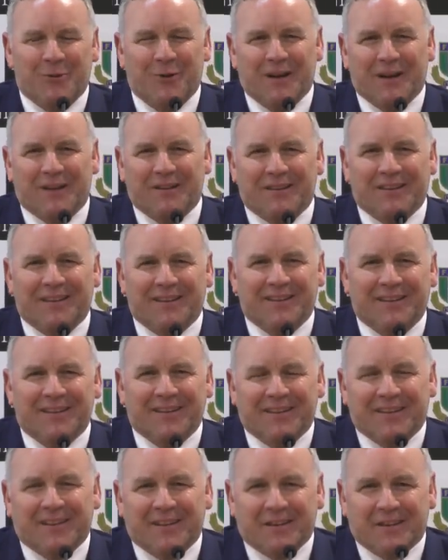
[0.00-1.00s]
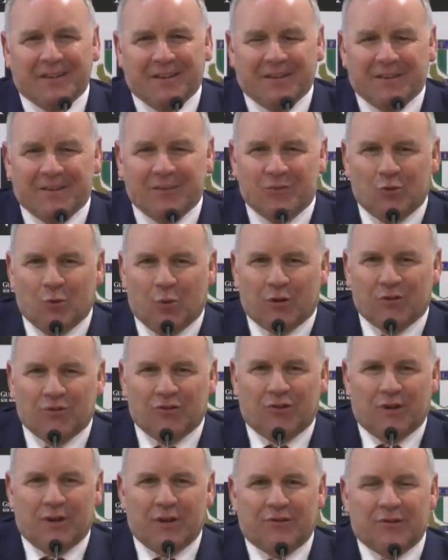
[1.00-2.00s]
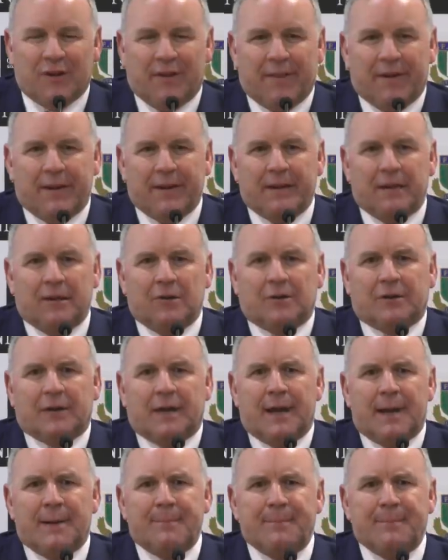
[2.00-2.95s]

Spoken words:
Well, chalk and cheese, aren't they? Look,